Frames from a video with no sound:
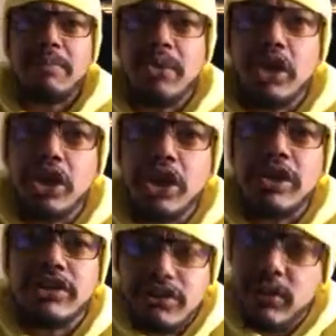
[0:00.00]
people look good
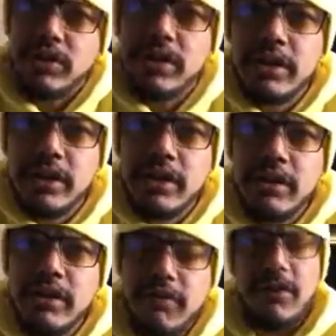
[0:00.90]
in a suit.
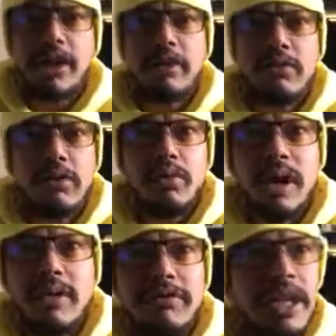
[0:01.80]
So fuck you doing
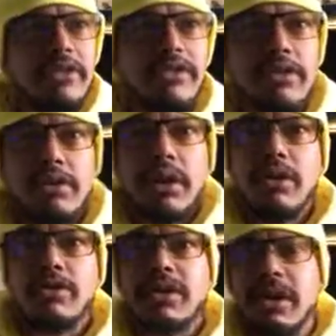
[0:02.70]
wearing fucking suit
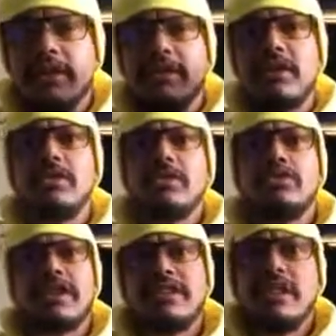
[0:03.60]
clothes and these clothes.
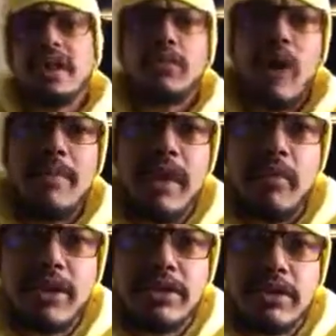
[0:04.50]
You're dressing like the white
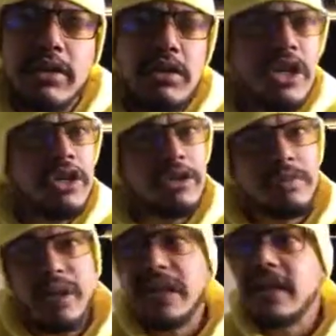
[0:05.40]
man wants you to do. You're
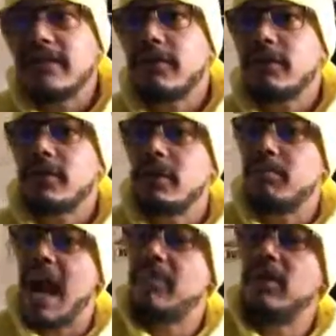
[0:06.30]
spitting his version of the
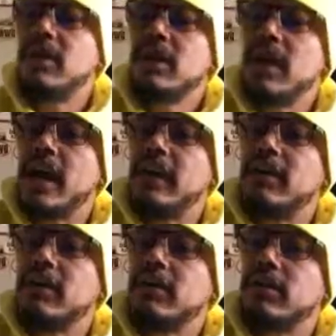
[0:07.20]
Bible,
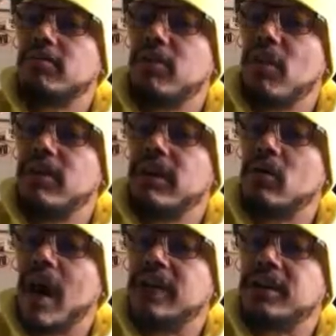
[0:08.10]
and you're promoting
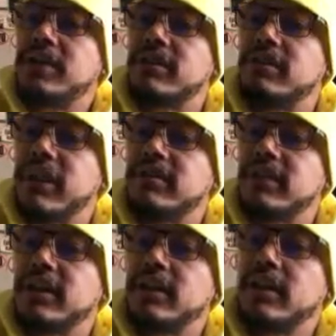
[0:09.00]
a white Jesus,
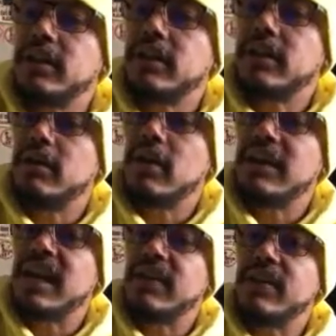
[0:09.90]
basically, you know,
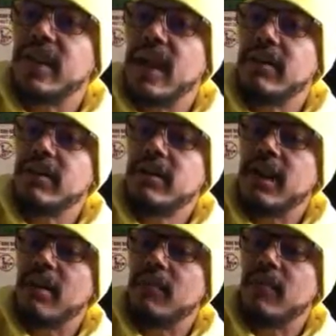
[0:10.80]
at the end of the day.
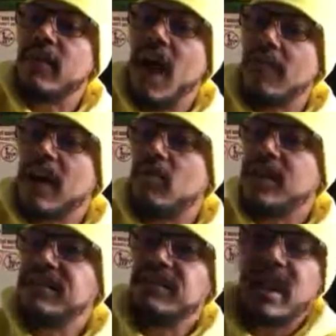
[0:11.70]
Now, I'm not
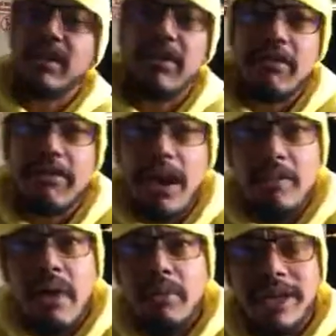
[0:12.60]
racist. I don't give a
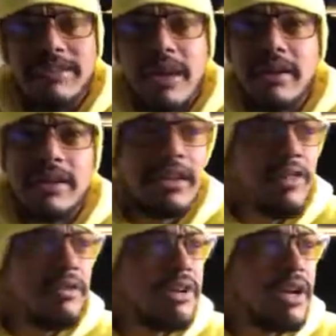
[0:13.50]
fuck about race. In the
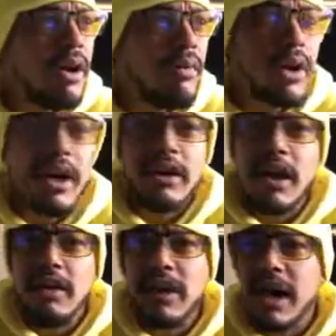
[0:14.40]
other video, I went on
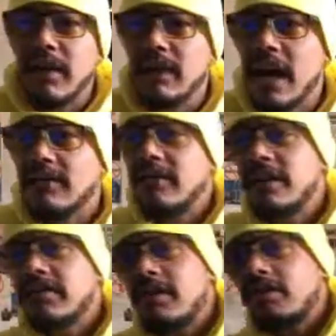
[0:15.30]
and on about how house
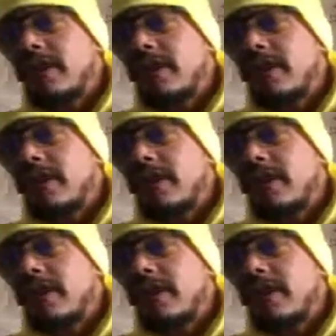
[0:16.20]
niggas are